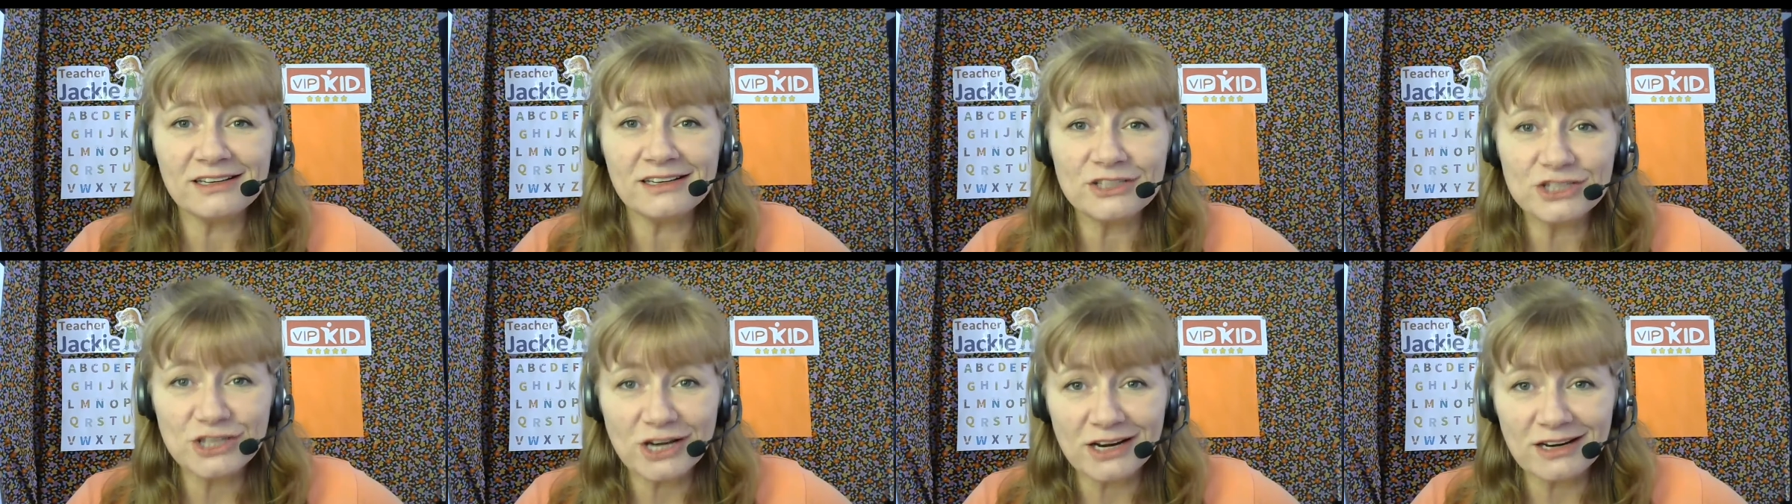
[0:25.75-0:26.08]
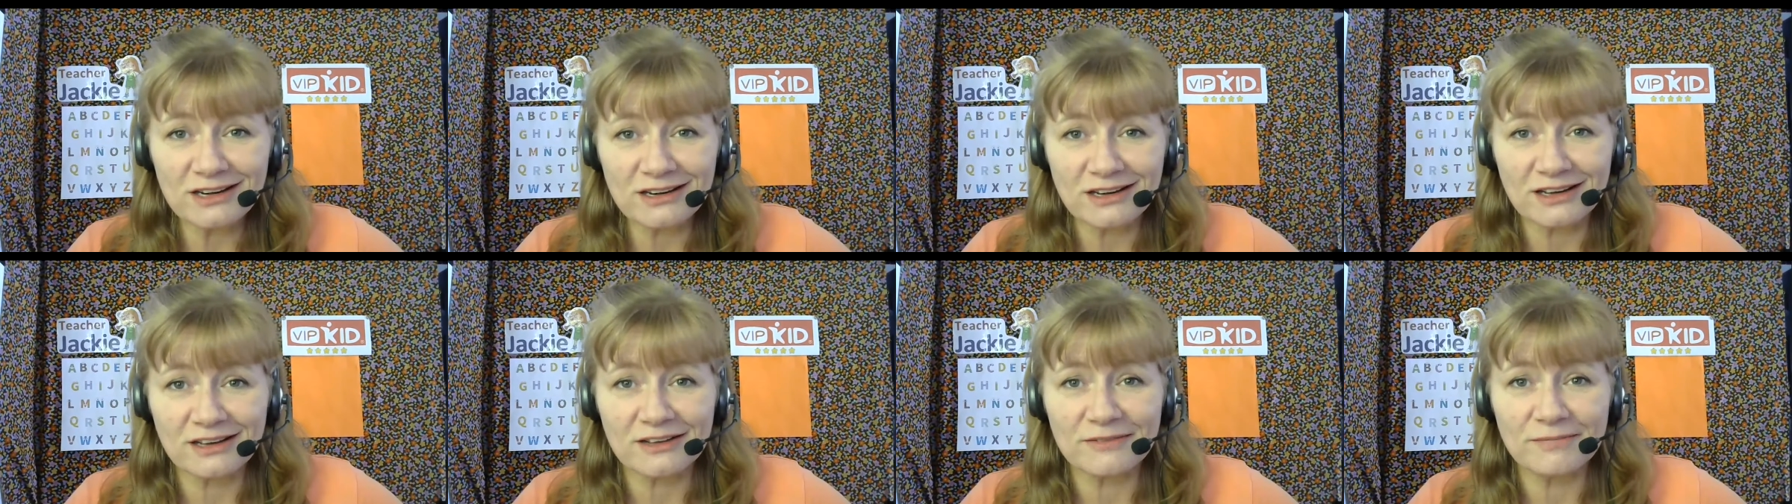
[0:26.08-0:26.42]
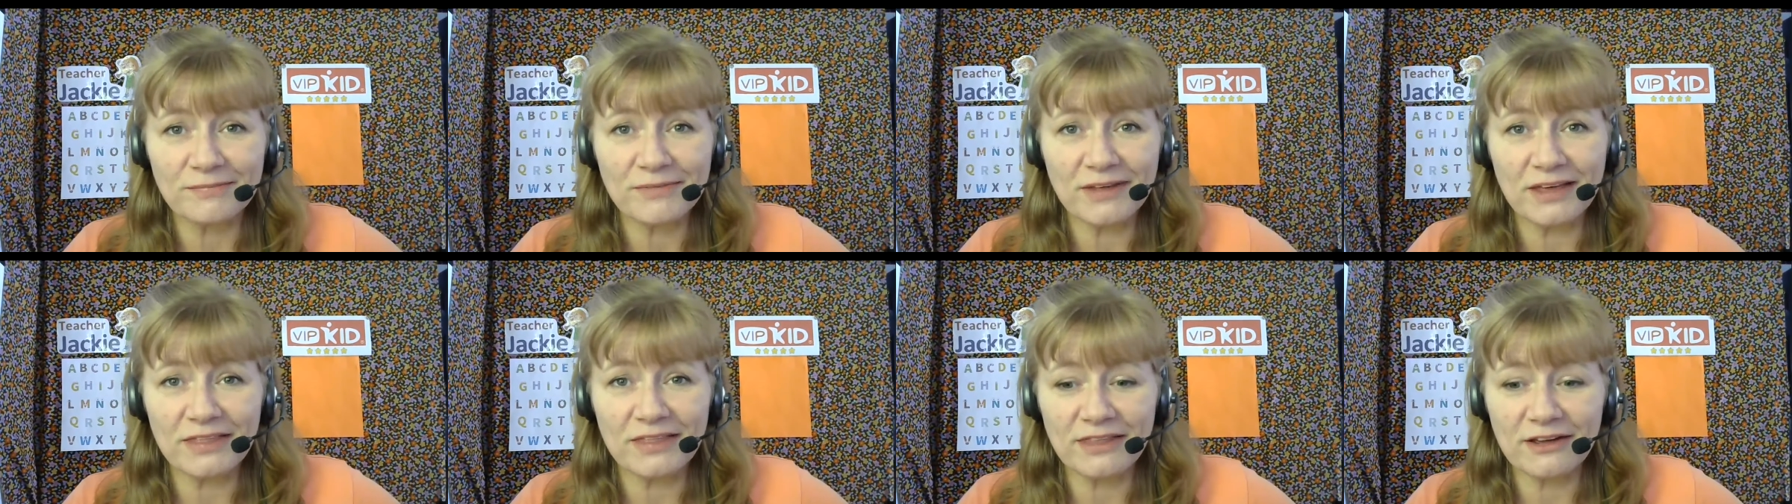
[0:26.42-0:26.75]
China
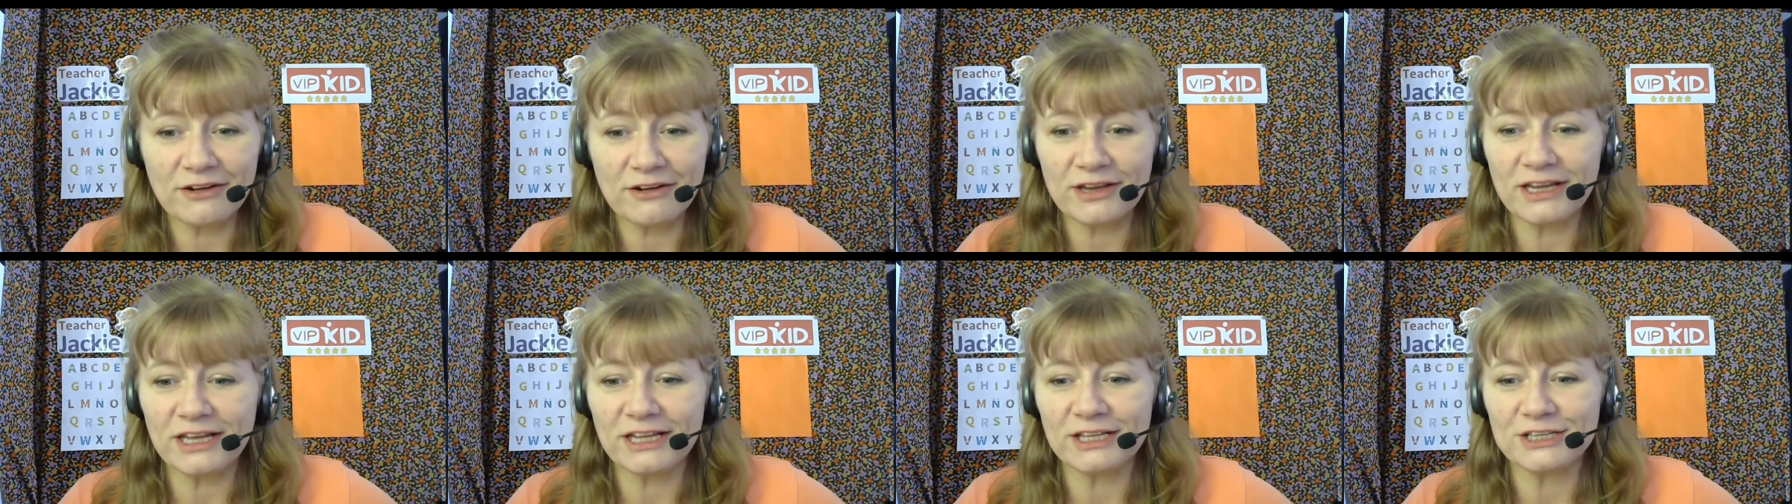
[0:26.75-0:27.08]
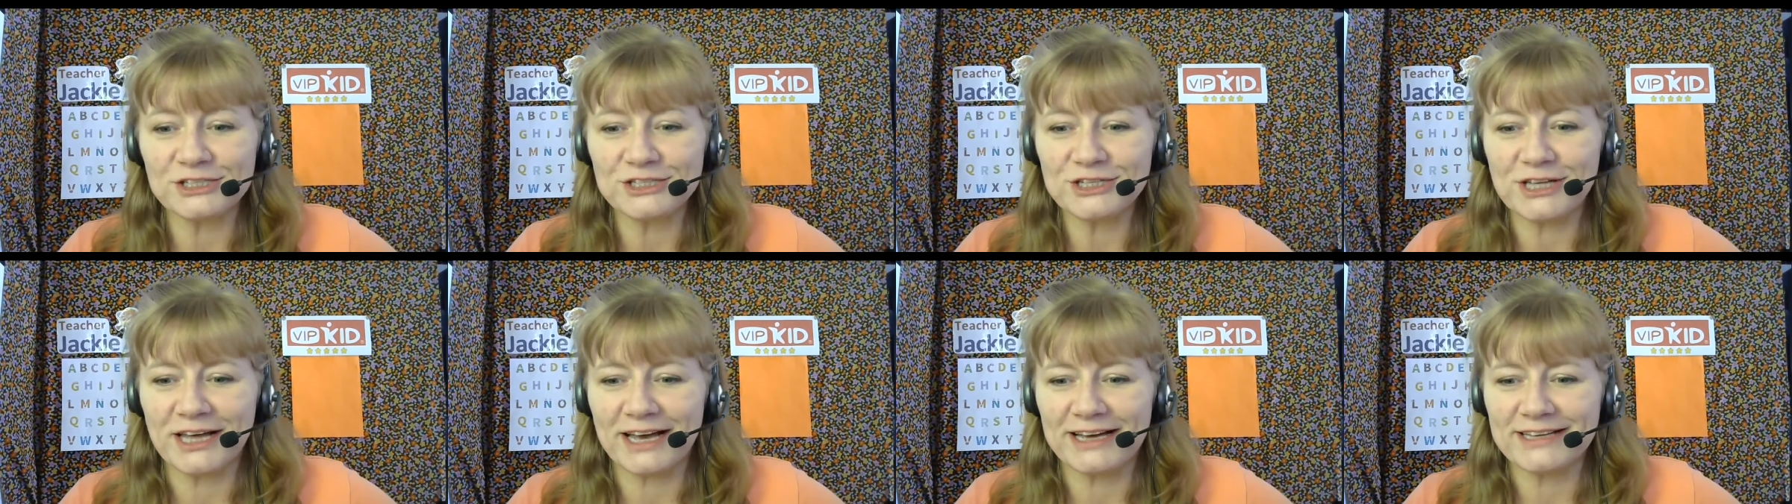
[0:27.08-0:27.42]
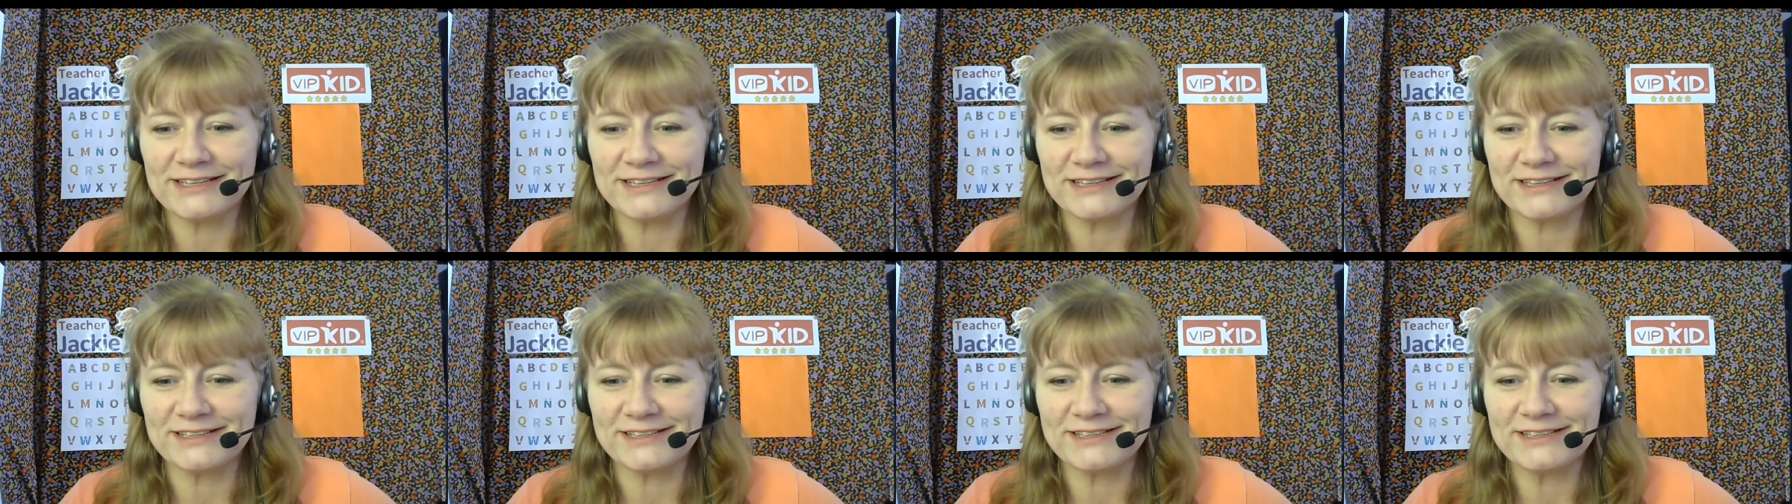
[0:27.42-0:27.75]
in their English
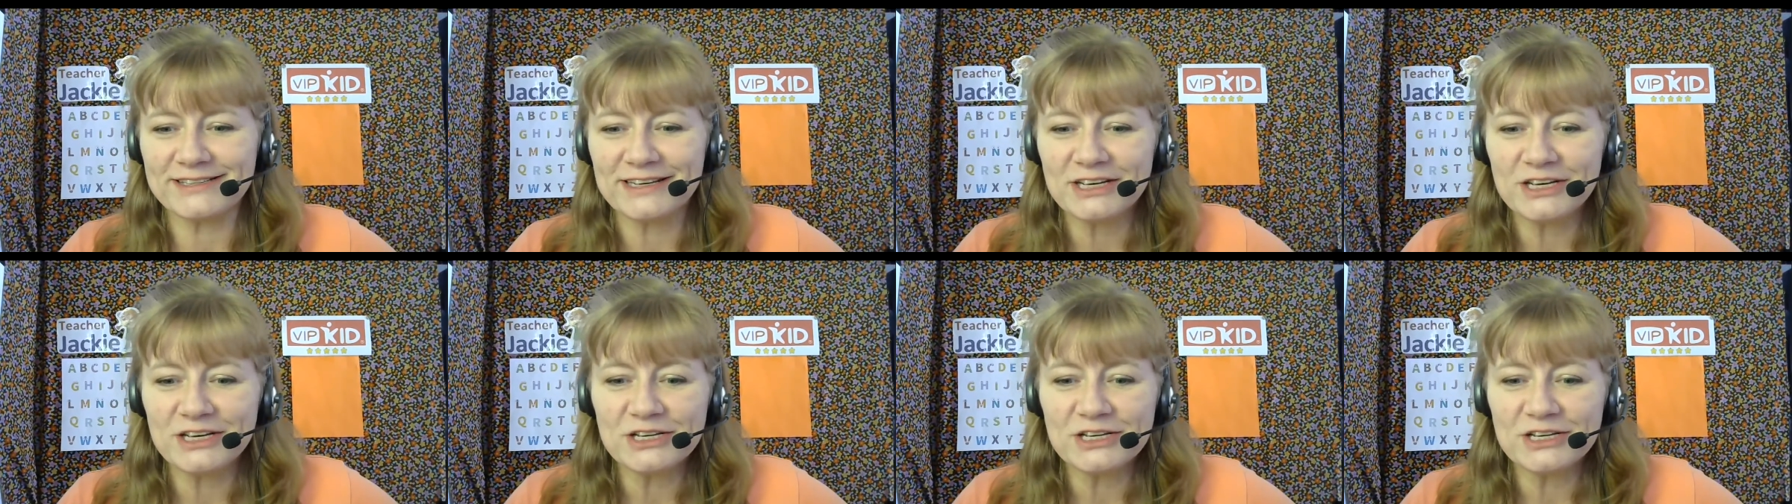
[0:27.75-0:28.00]
classes.